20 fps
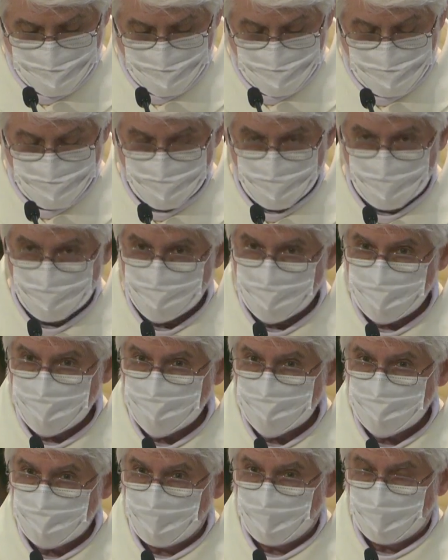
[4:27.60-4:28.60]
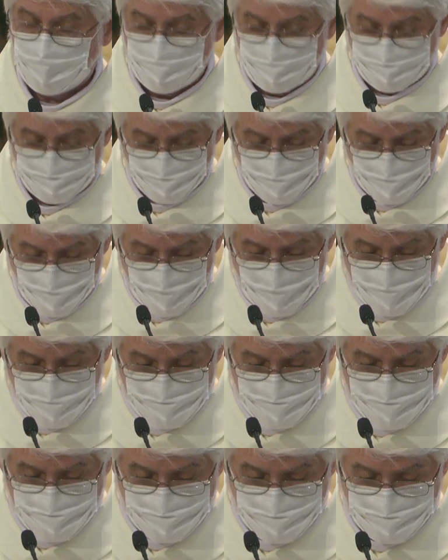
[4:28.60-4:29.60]
The result for
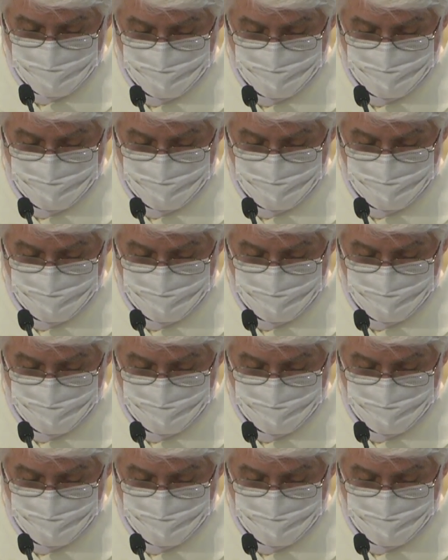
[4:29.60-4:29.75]
us